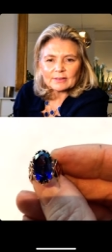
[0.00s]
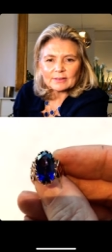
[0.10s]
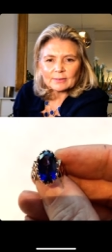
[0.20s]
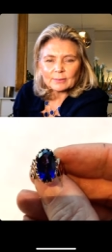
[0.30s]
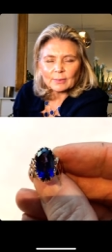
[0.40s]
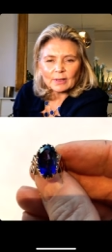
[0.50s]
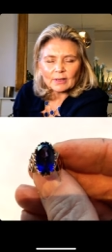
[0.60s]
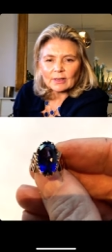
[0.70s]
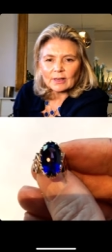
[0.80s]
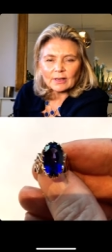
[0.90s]
what a
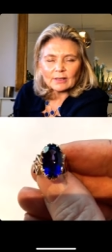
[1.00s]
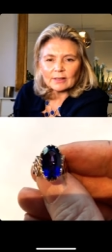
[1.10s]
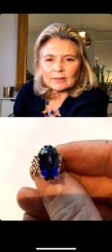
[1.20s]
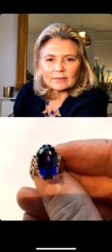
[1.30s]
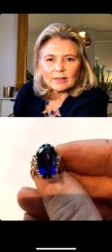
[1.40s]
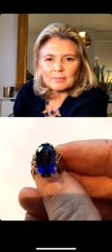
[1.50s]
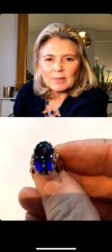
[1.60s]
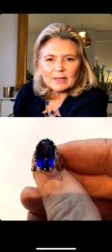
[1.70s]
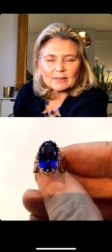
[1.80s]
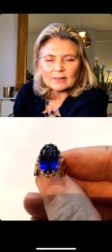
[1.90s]
colour.
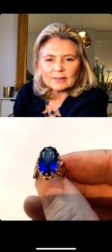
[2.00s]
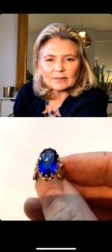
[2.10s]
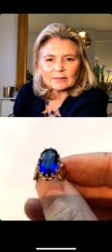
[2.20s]
Amazing.